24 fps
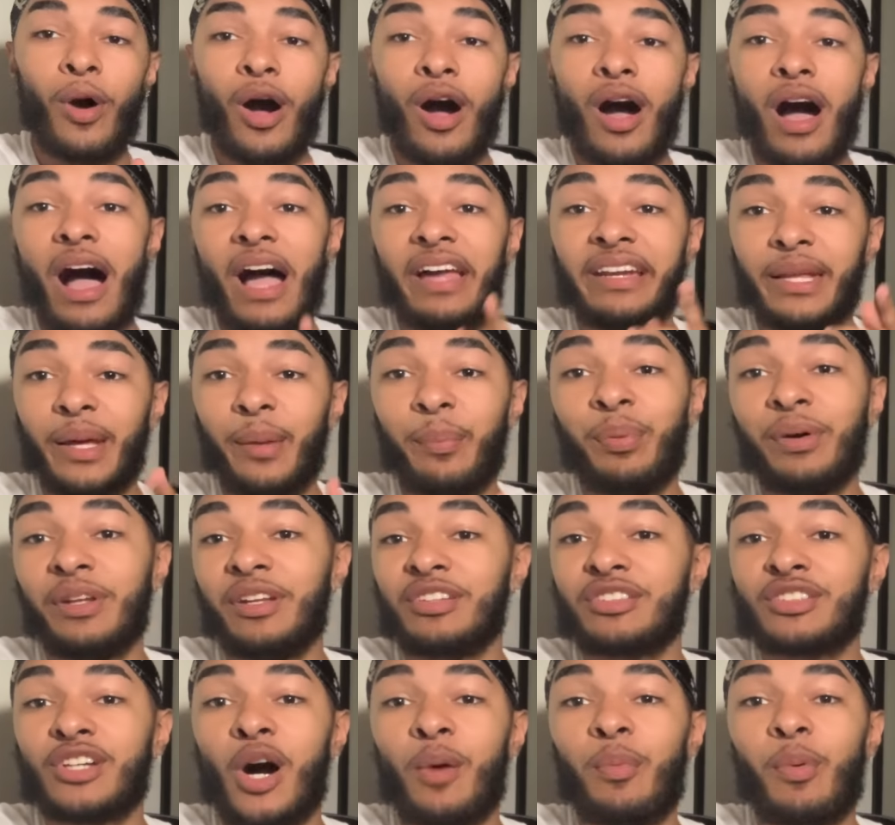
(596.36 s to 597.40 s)
I did put the
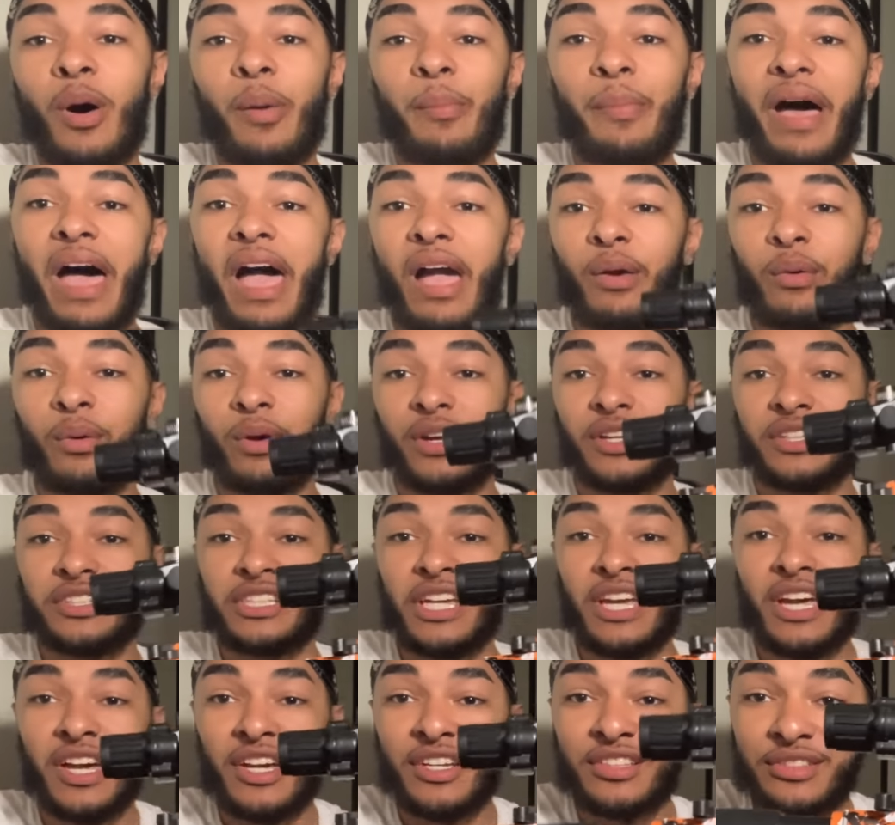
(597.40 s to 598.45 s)
scope on backwards.
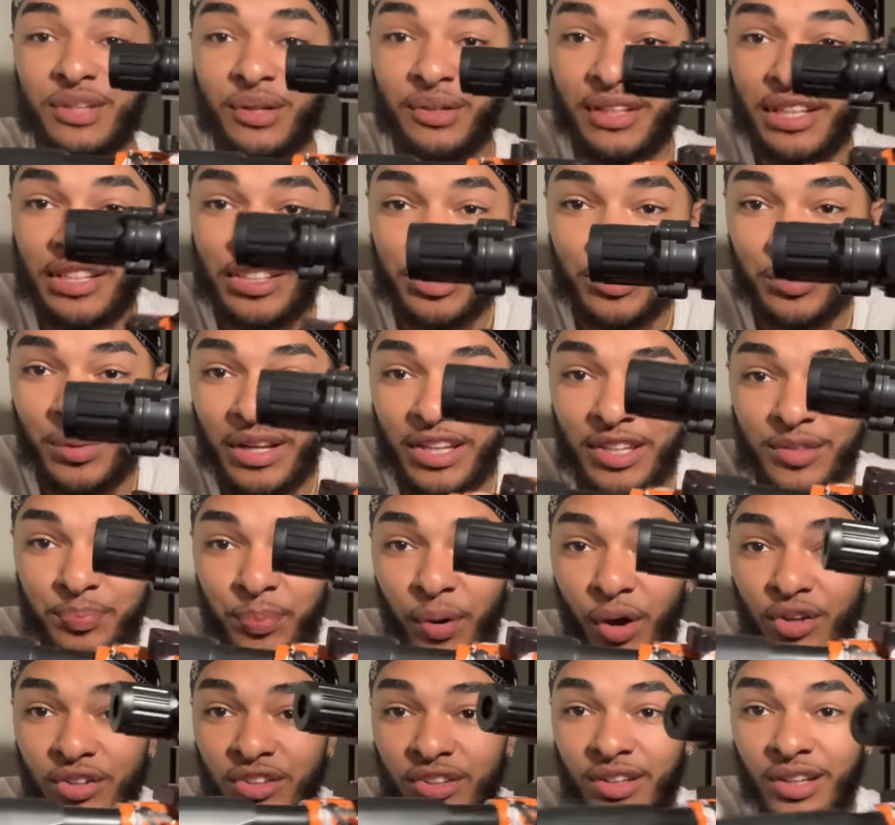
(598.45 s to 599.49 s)
So this is what it's
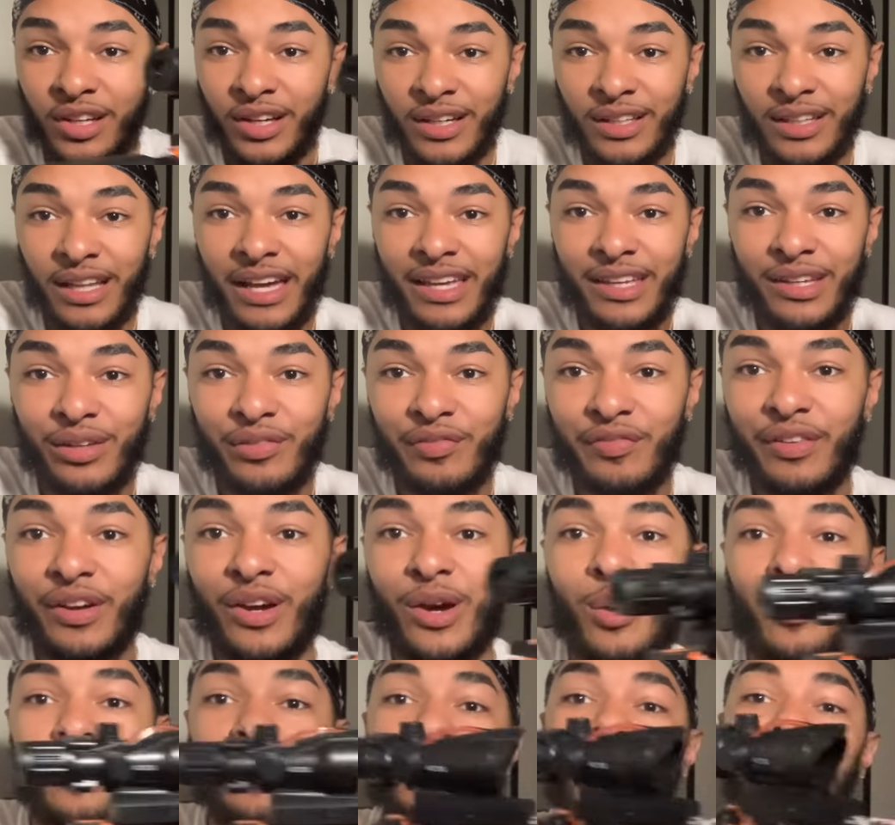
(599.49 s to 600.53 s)
supposed to look like, you
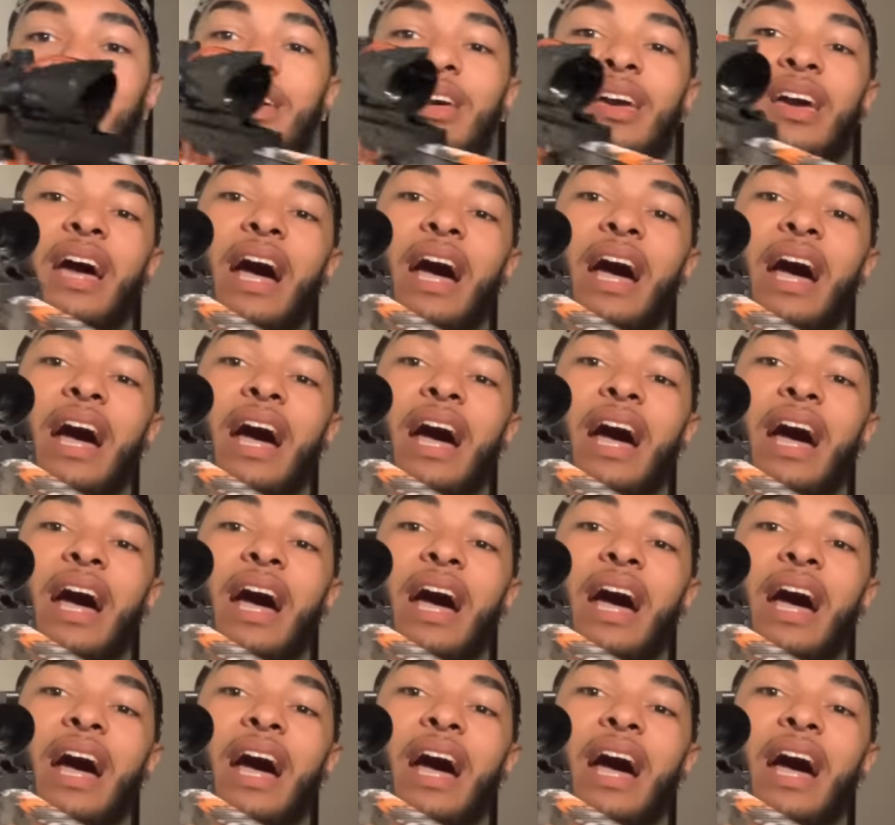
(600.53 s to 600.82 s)
feel me?